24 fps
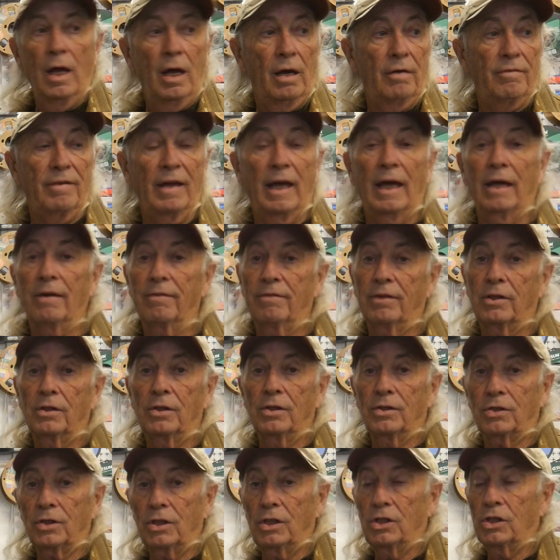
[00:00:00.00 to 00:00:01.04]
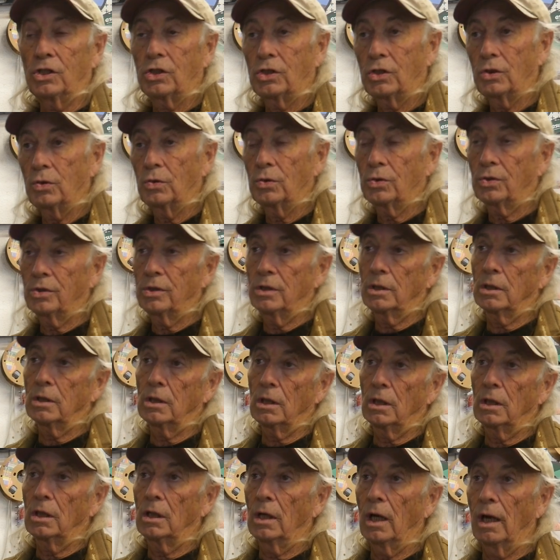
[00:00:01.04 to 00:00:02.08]
have had various issues that
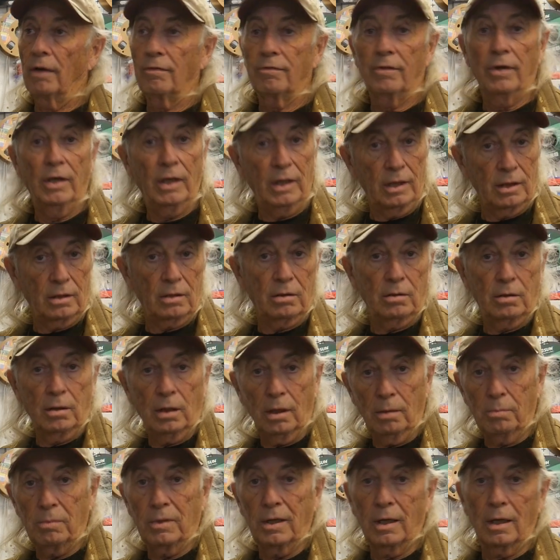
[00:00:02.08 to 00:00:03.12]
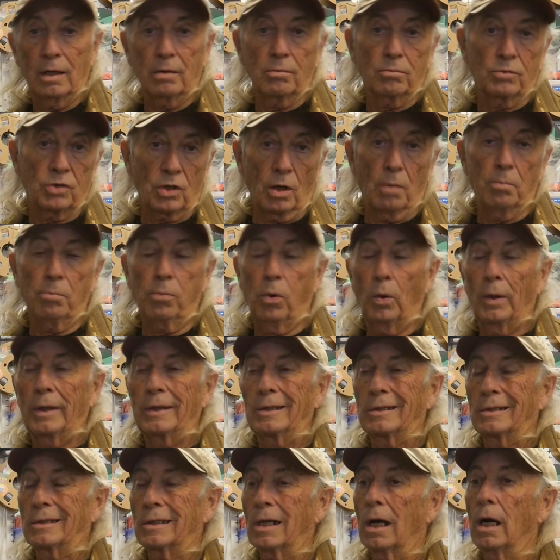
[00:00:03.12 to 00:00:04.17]
uh, have hit hit me at some point
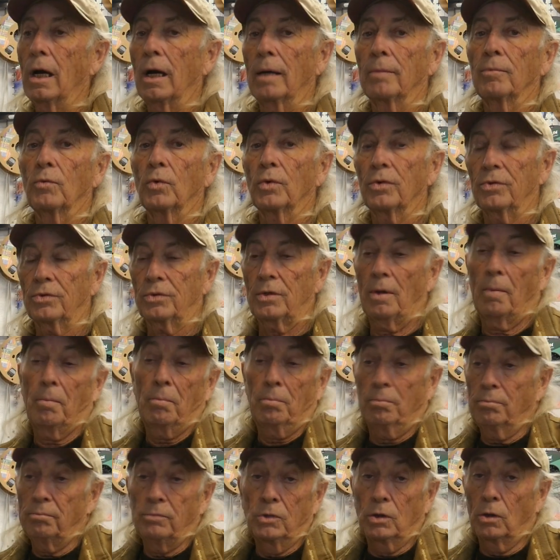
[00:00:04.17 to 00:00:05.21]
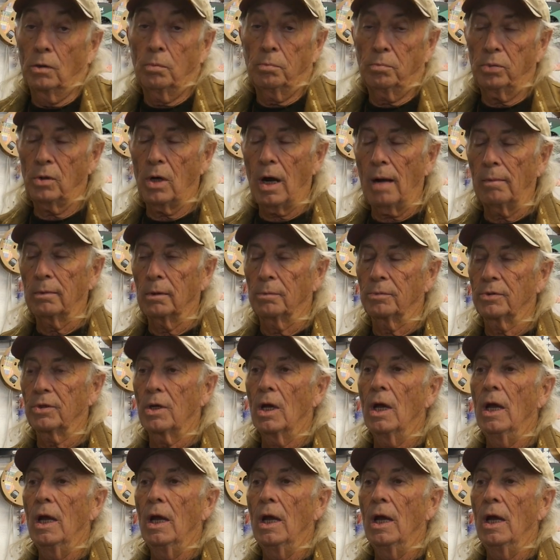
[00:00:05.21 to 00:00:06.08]
in time with some you know problems.